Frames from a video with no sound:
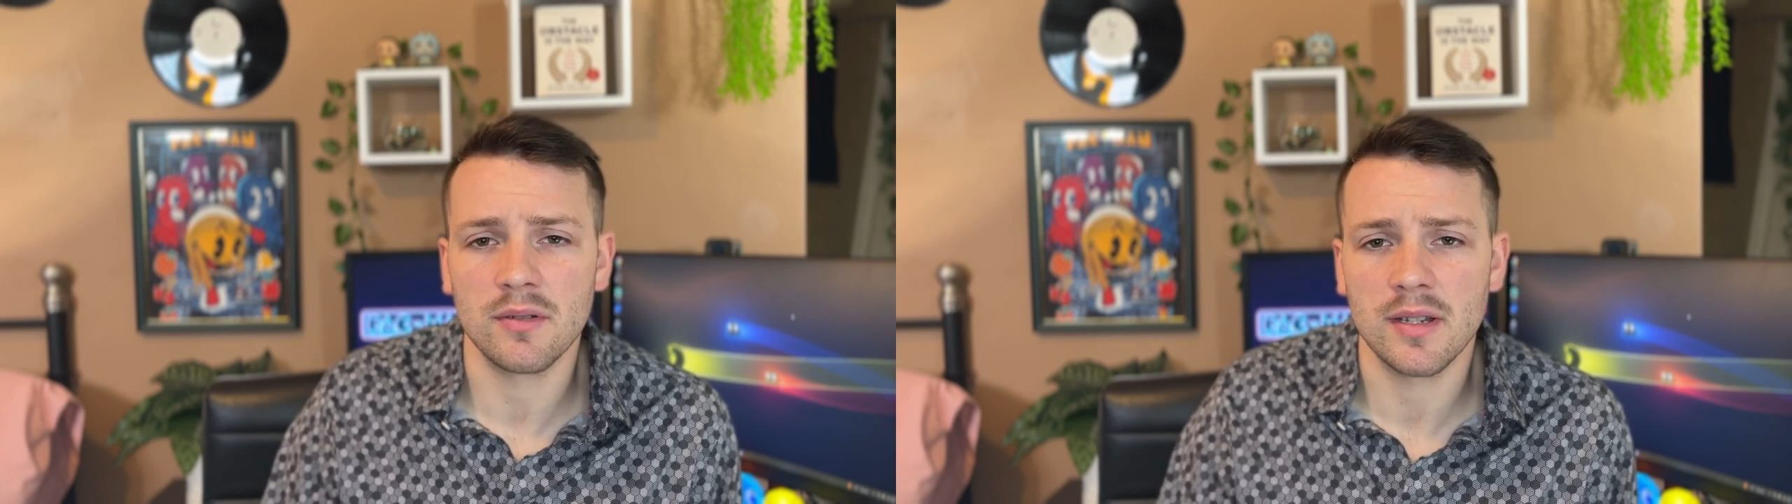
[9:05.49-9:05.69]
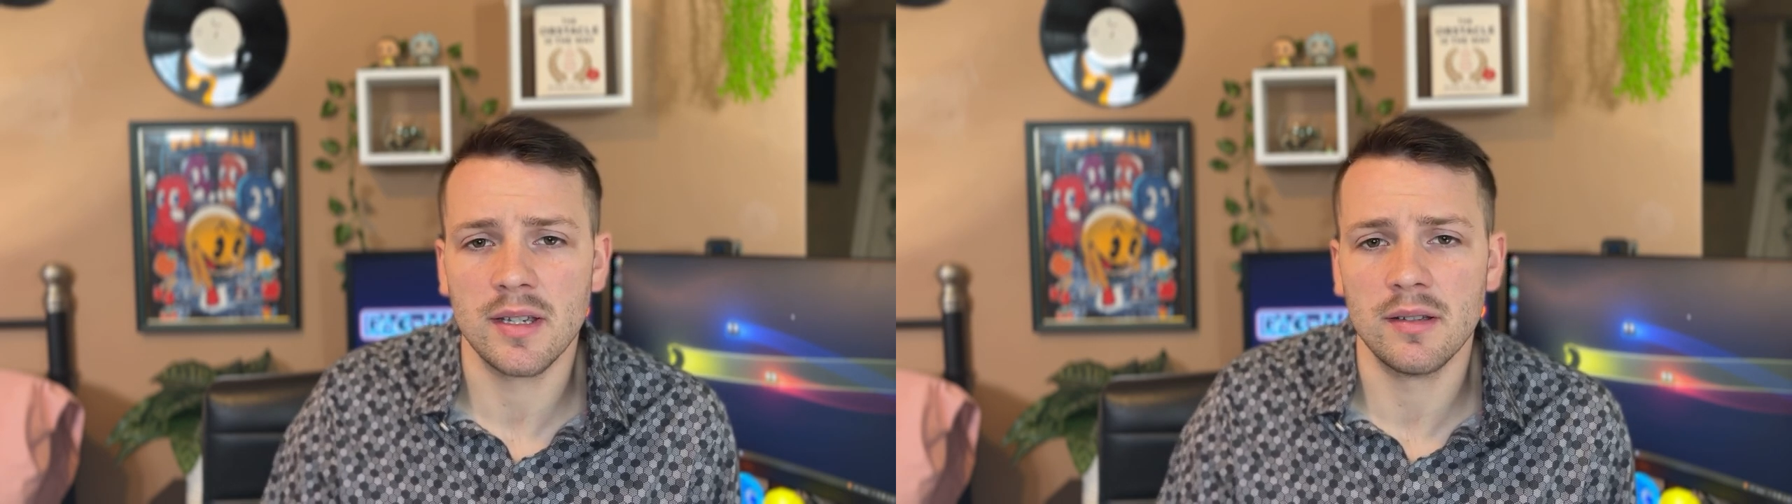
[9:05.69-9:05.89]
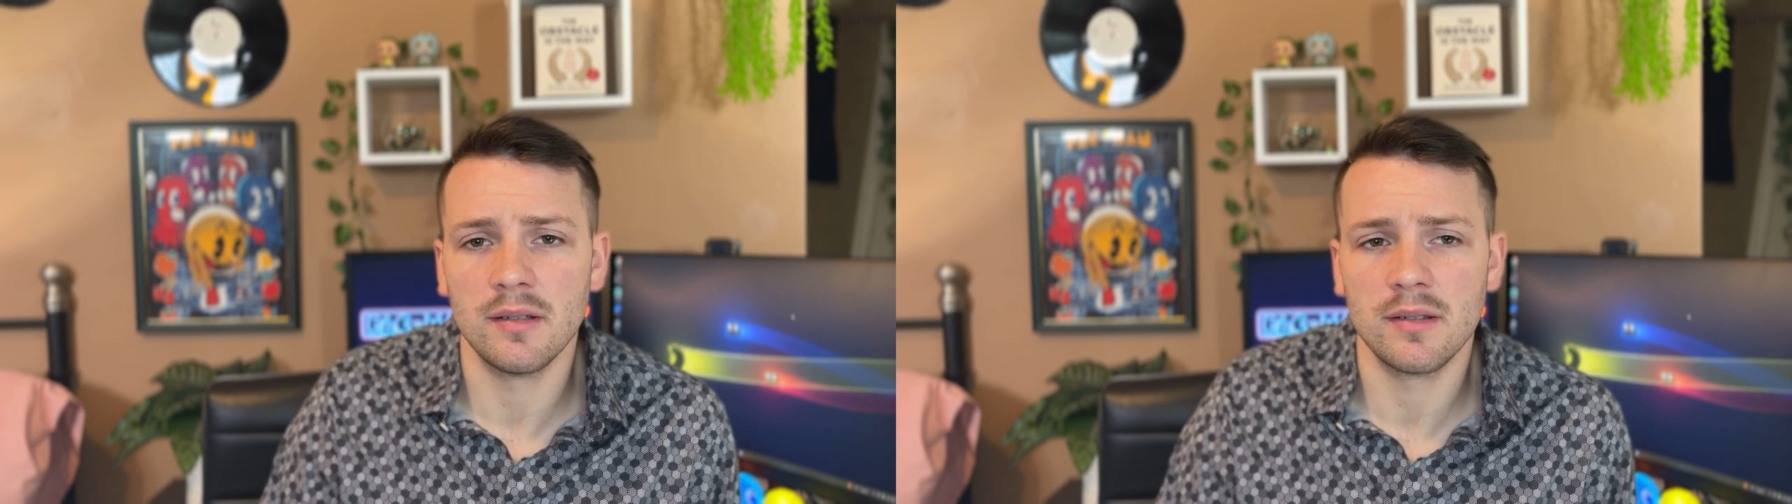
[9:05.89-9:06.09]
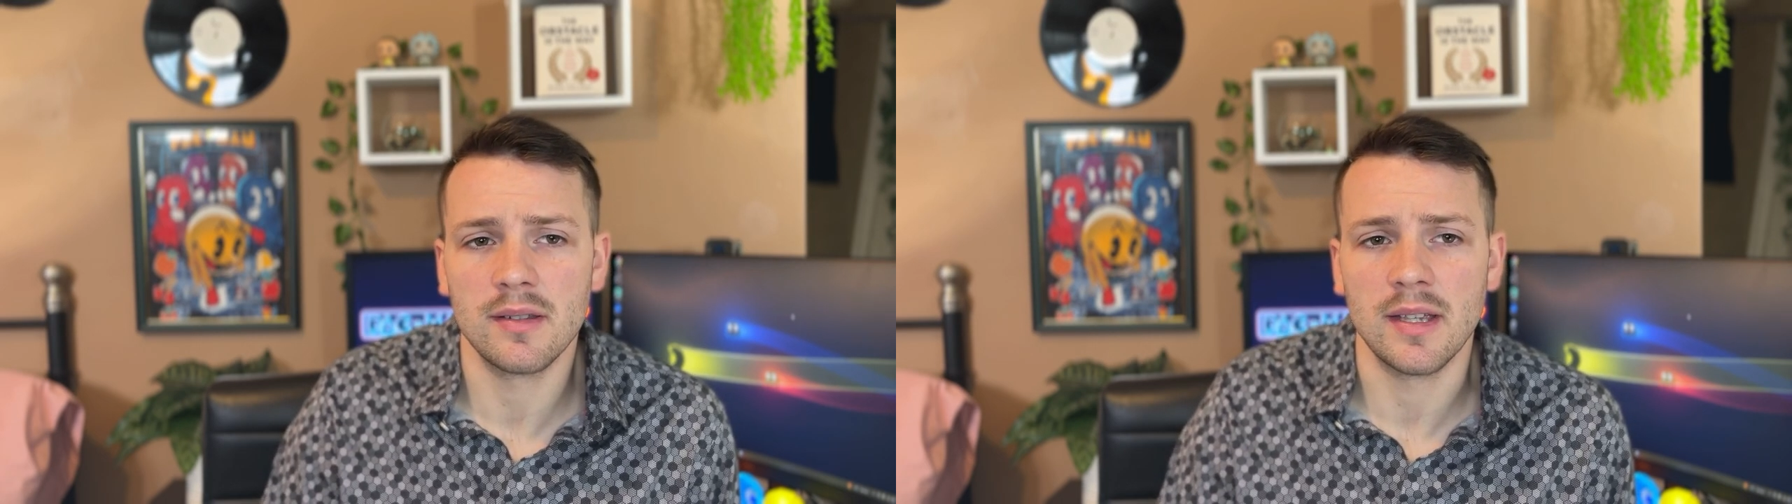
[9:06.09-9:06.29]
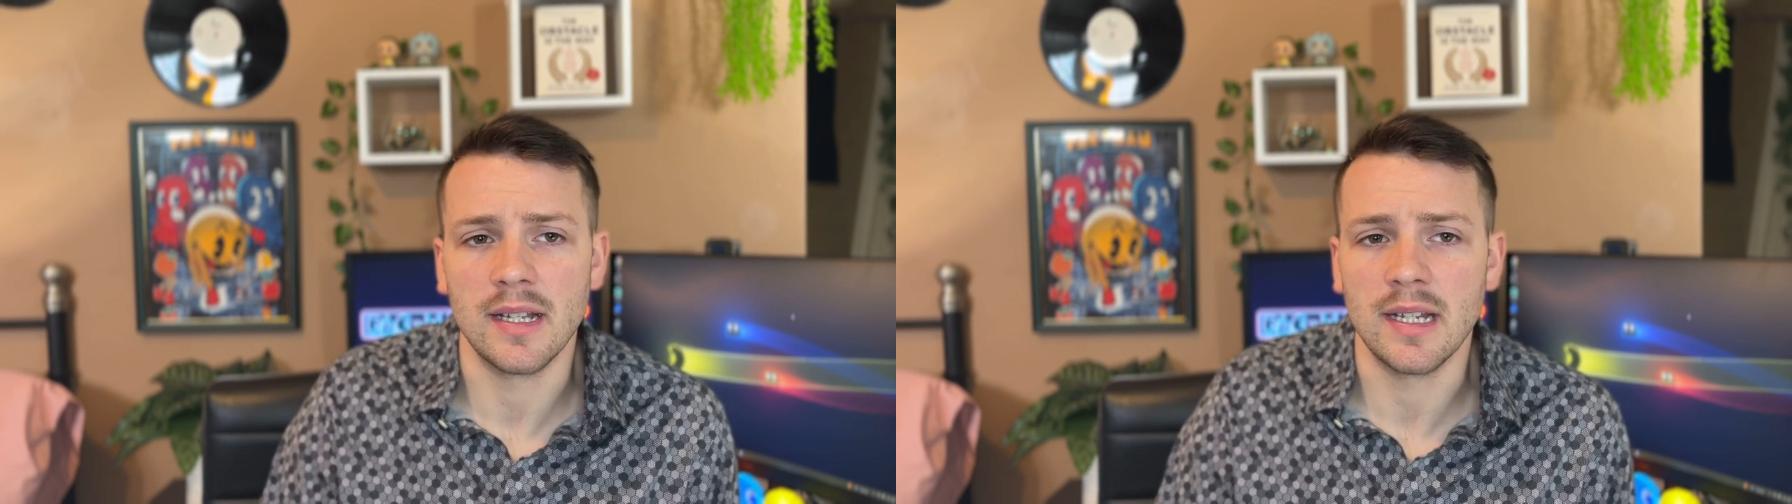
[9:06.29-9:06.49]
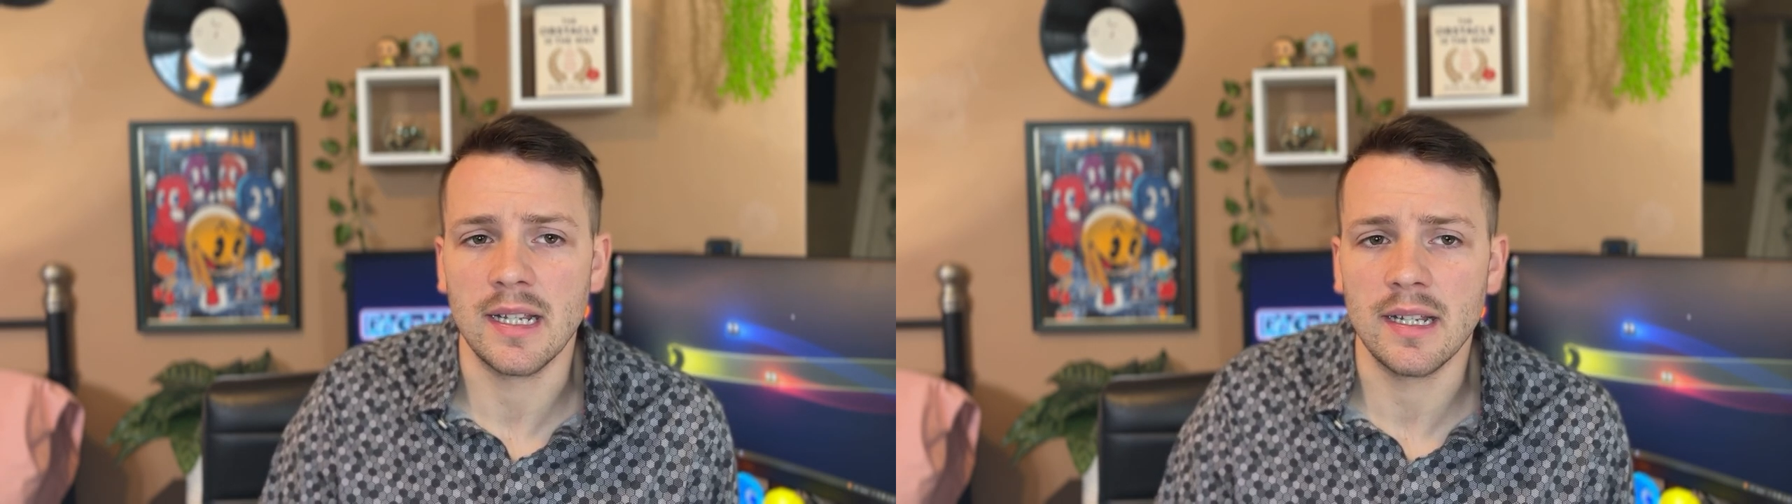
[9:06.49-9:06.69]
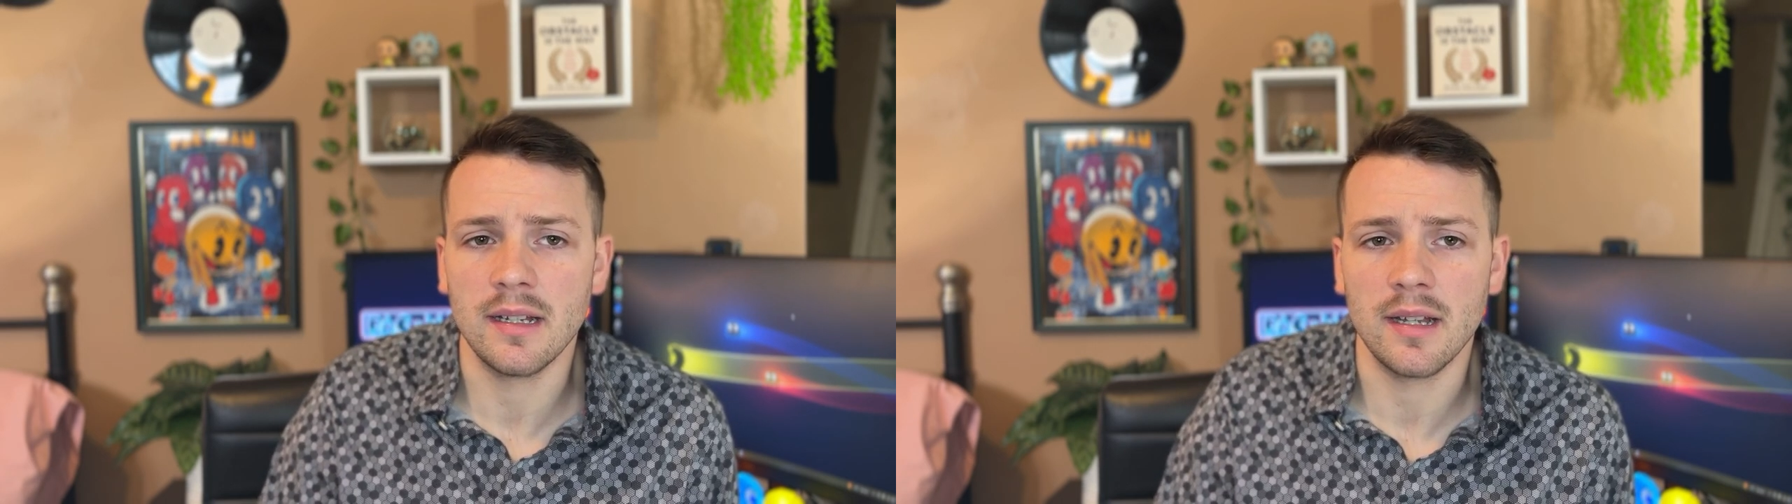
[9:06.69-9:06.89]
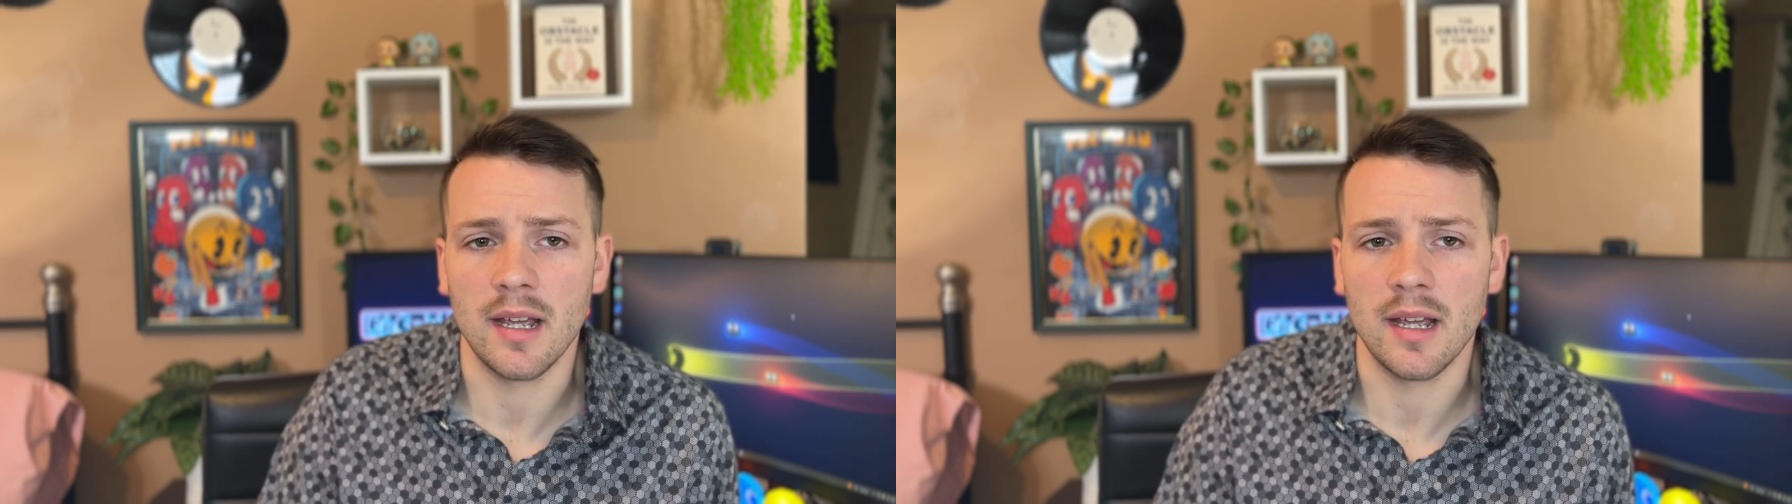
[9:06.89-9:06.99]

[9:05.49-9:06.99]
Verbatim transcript: skills they need